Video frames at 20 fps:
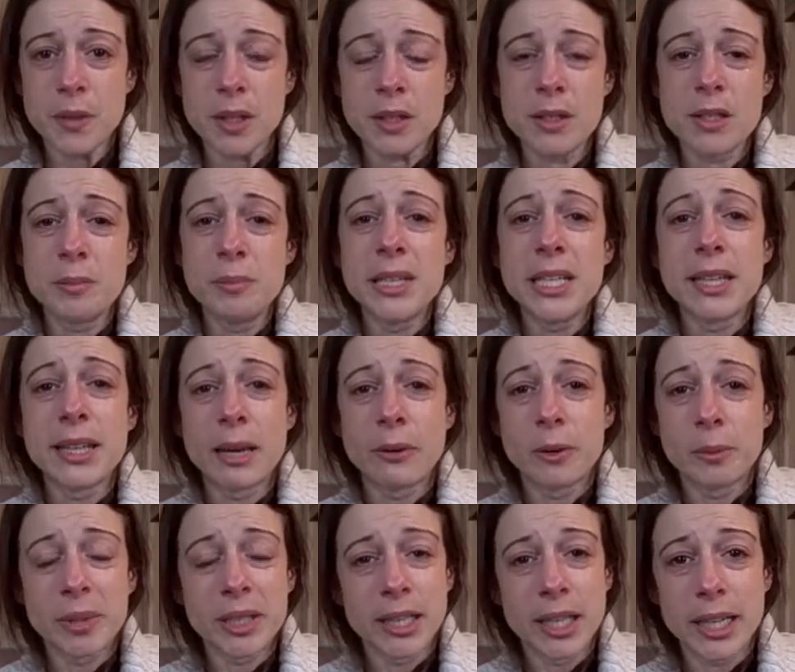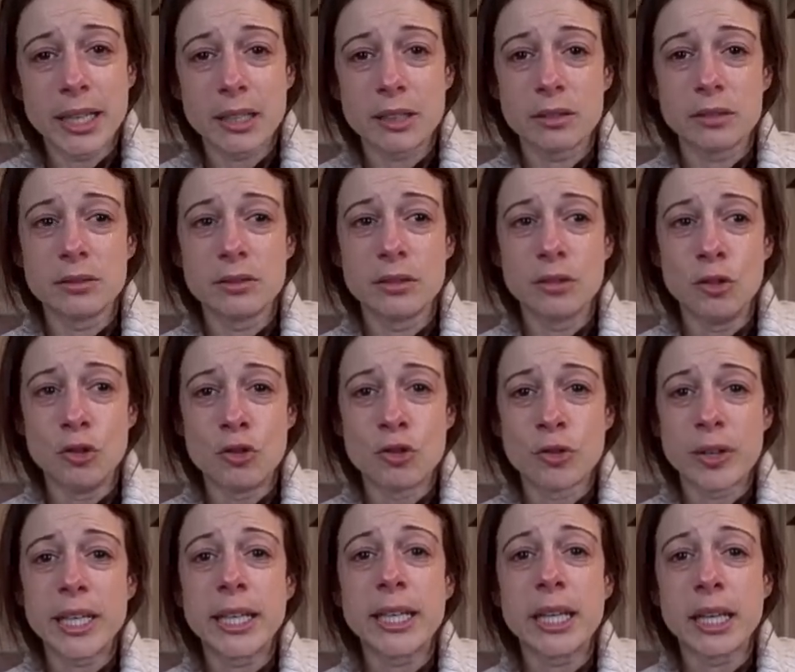To me, that would be like
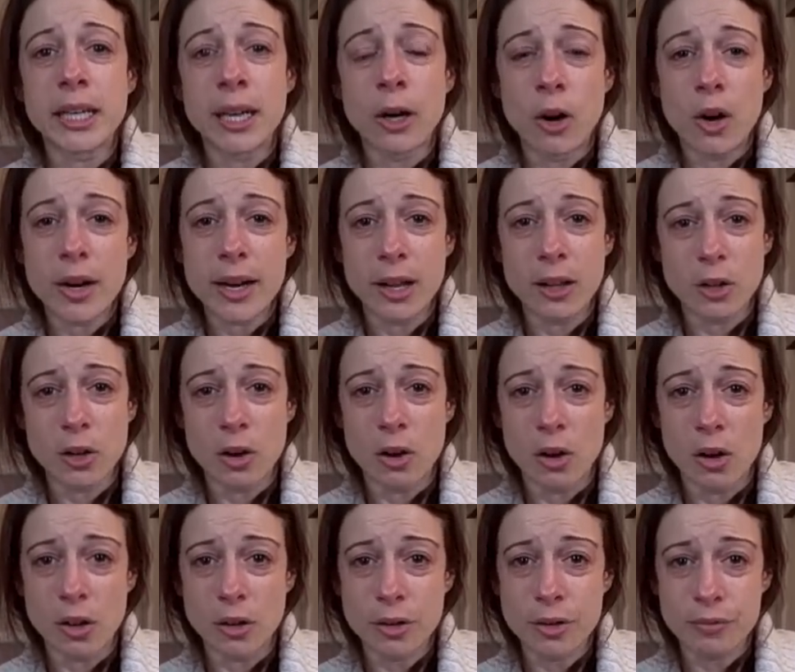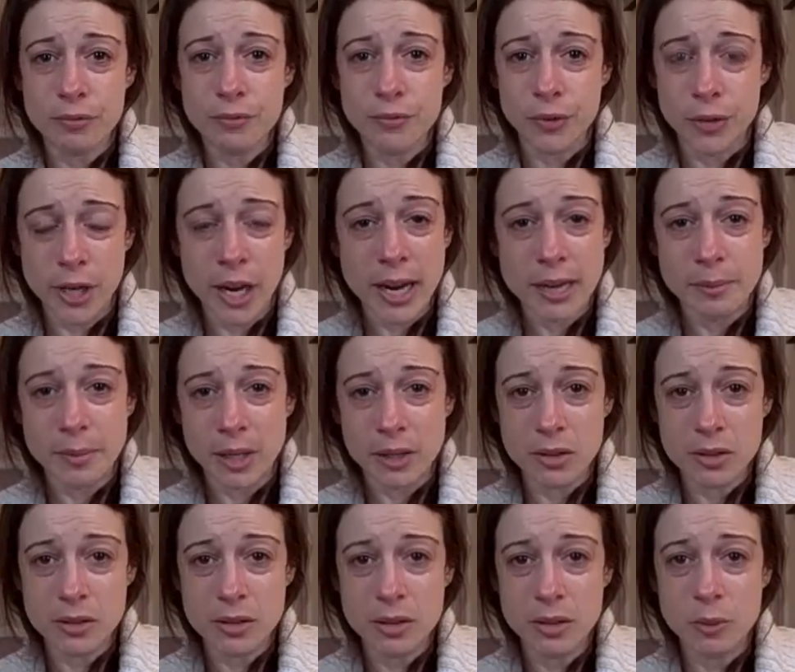drinking hard alcohol for 9
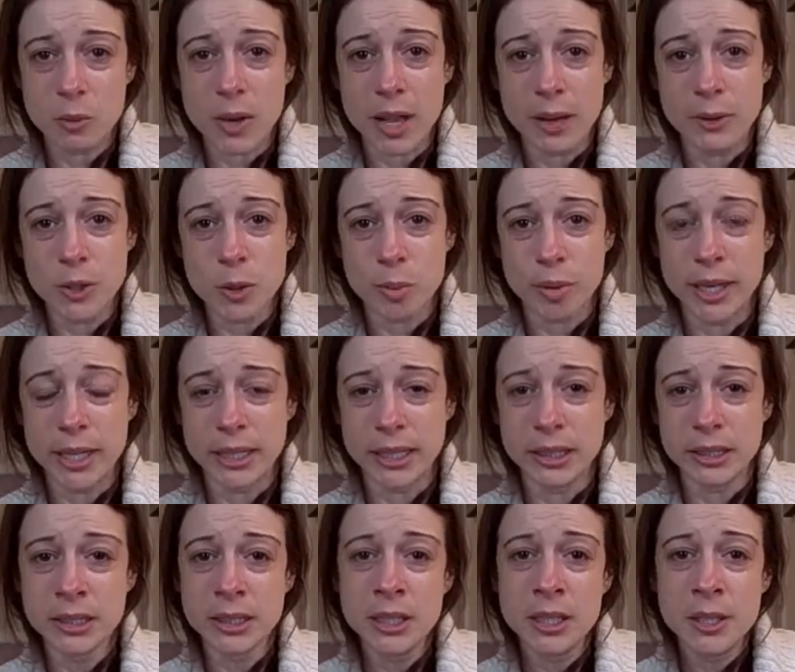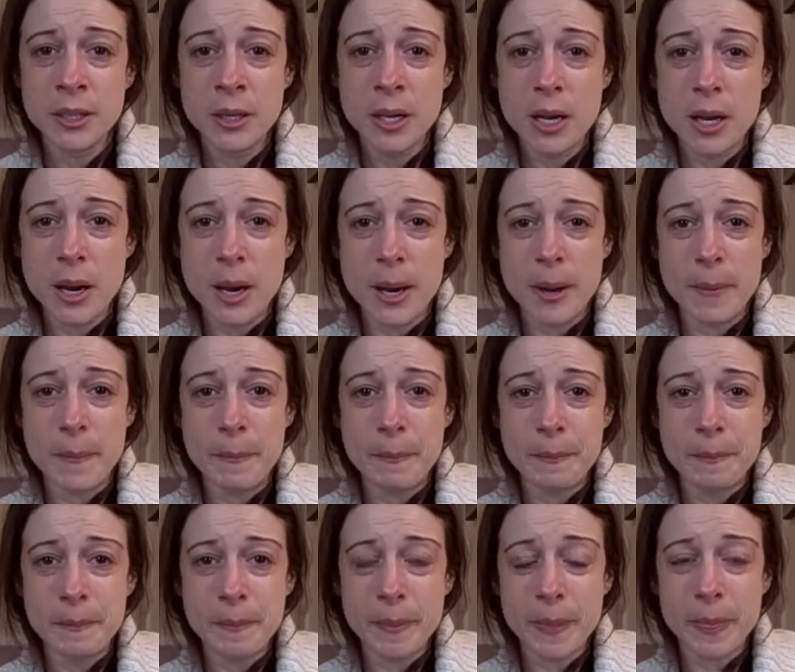months while I was pregnant.
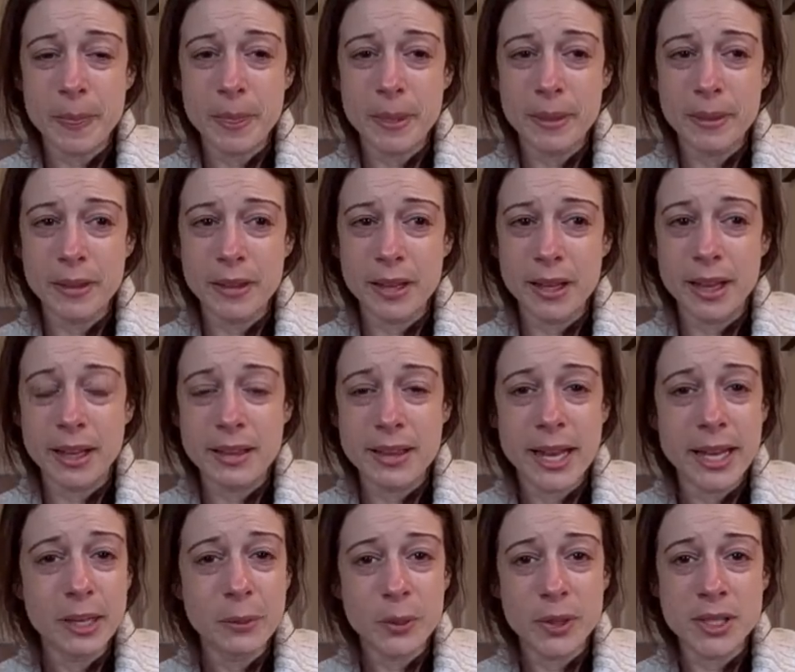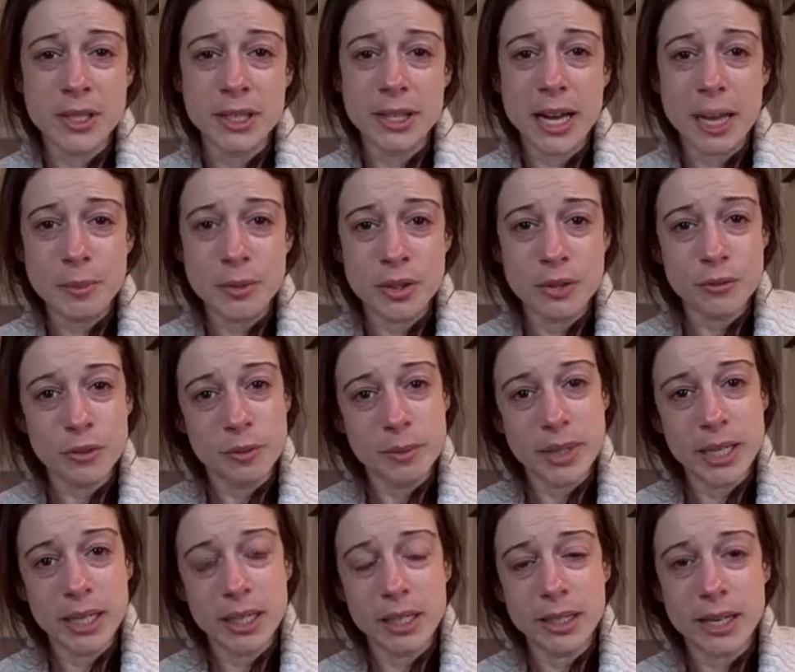And then it wasn't an option for
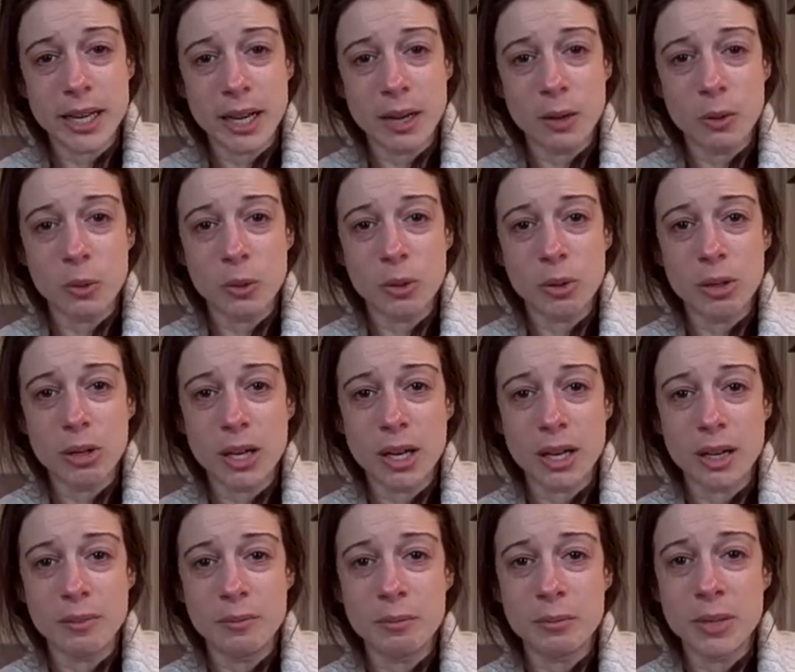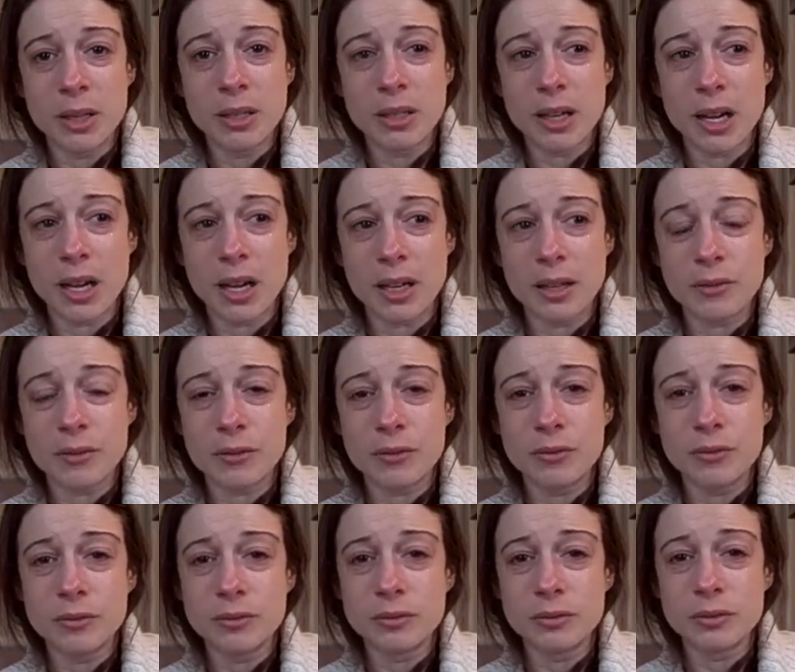me, and now I've
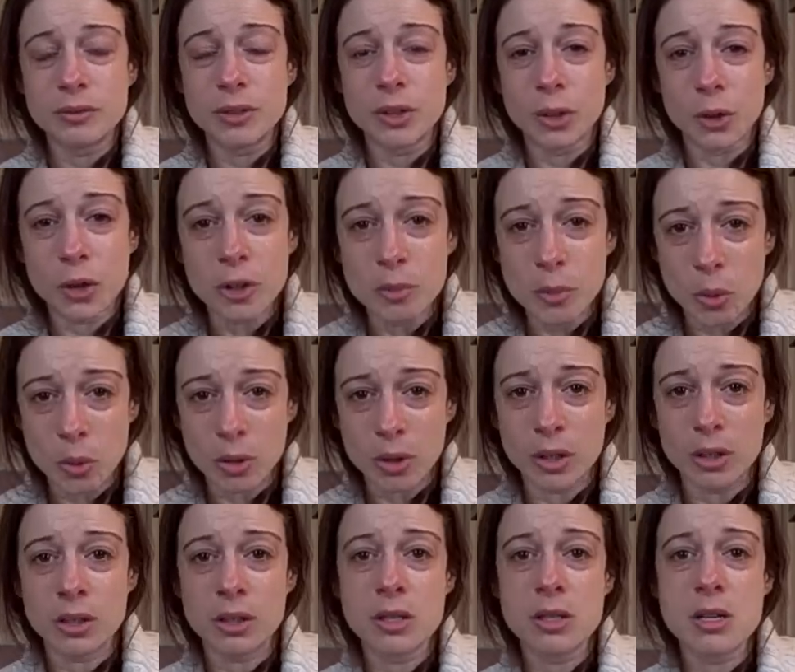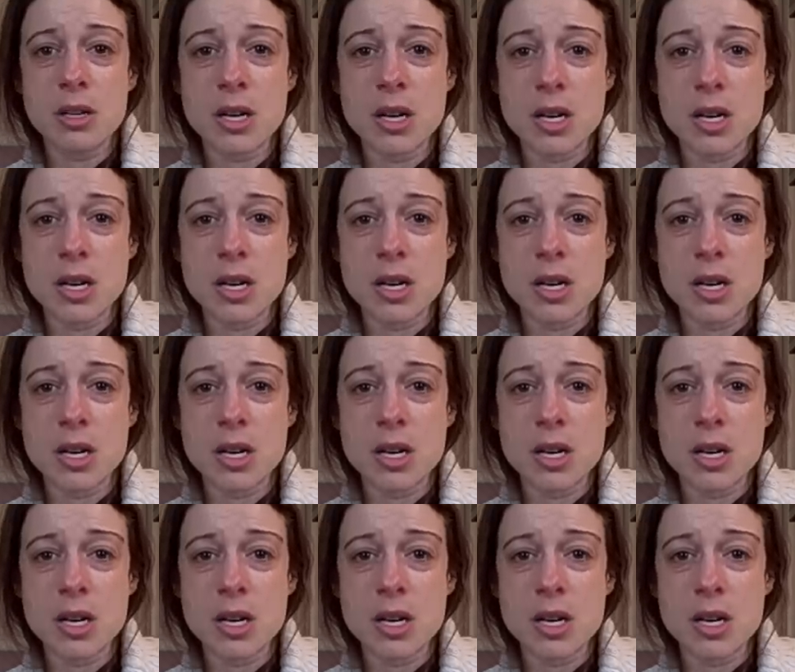learned more.